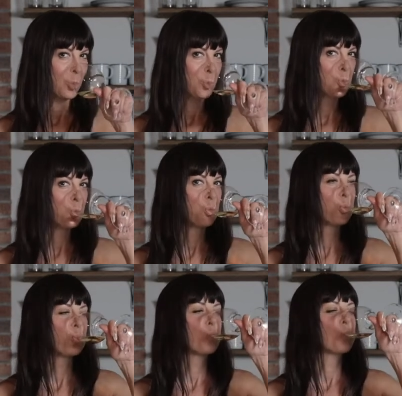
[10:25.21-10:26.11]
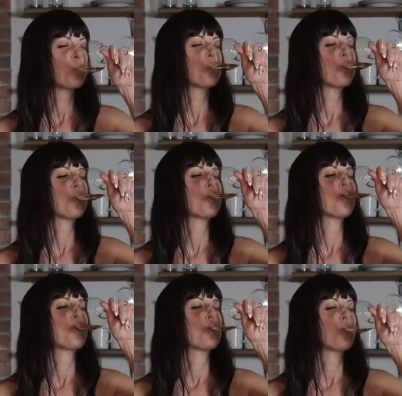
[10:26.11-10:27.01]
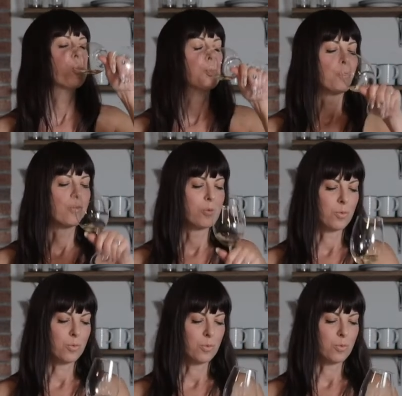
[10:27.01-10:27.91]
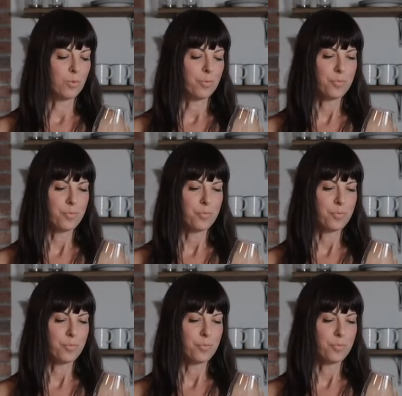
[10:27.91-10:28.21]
Nobody speaks.